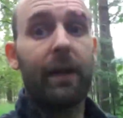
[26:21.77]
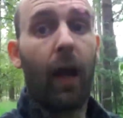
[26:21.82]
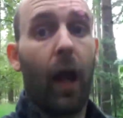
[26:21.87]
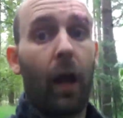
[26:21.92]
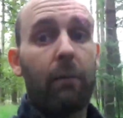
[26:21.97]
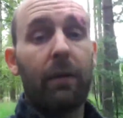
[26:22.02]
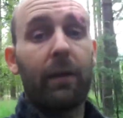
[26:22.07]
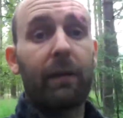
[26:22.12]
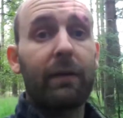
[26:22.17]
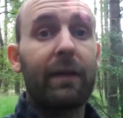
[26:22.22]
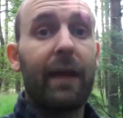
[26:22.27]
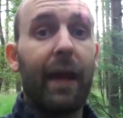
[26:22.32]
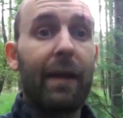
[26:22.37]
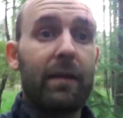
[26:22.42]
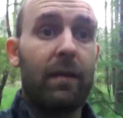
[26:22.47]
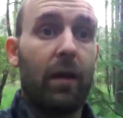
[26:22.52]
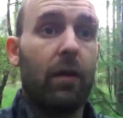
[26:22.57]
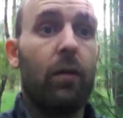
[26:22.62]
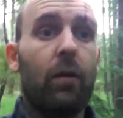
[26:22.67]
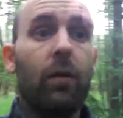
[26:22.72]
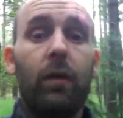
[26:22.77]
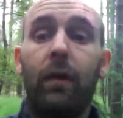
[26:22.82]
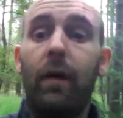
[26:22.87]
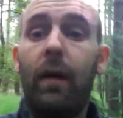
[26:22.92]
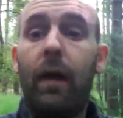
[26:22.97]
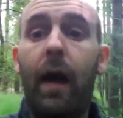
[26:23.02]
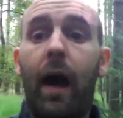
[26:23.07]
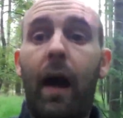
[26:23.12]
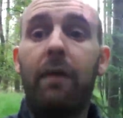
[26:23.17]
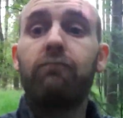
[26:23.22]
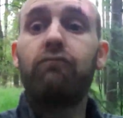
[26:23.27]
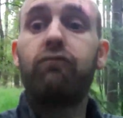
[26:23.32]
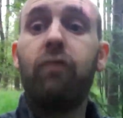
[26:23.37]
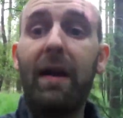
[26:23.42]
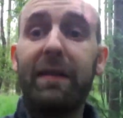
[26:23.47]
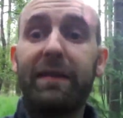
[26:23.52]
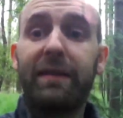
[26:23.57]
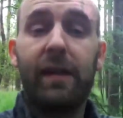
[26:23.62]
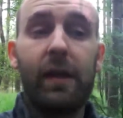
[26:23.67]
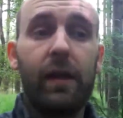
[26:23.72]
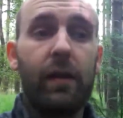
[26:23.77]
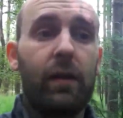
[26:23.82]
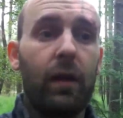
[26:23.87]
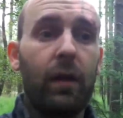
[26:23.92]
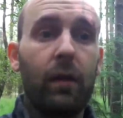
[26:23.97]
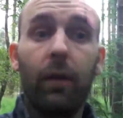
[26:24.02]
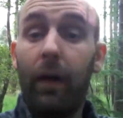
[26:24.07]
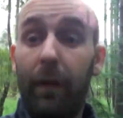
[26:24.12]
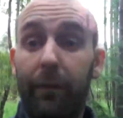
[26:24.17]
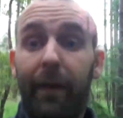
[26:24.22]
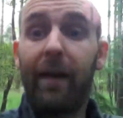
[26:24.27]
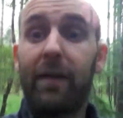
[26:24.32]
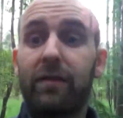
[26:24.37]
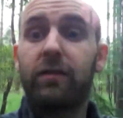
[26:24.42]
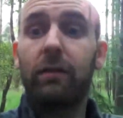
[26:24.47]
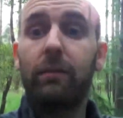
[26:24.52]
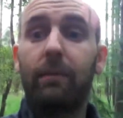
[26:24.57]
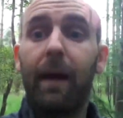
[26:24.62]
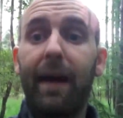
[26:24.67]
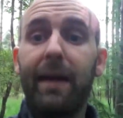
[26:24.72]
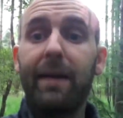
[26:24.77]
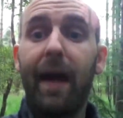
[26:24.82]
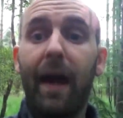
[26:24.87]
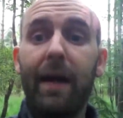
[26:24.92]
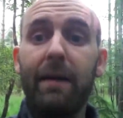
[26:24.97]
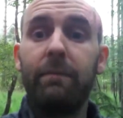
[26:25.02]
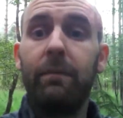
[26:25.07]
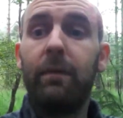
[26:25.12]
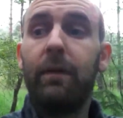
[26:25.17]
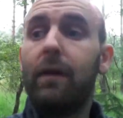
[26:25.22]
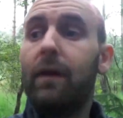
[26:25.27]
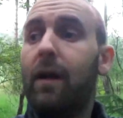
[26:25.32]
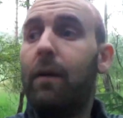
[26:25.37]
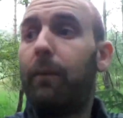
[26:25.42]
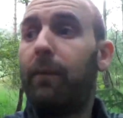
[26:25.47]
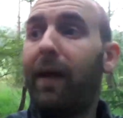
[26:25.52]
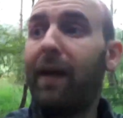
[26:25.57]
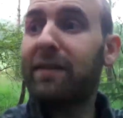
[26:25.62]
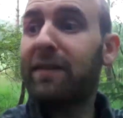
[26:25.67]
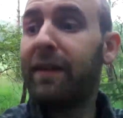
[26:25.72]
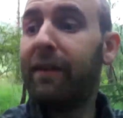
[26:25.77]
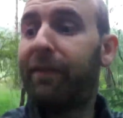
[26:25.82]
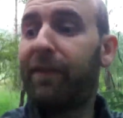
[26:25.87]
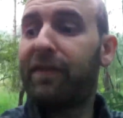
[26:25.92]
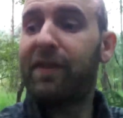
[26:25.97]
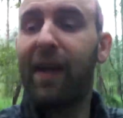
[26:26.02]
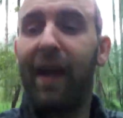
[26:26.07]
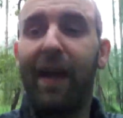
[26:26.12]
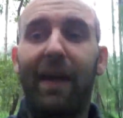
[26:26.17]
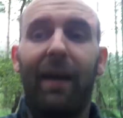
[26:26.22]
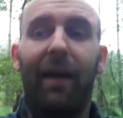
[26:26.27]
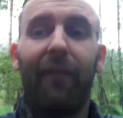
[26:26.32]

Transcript: come and get you and rescue you. That is the main aim. But that's it for today.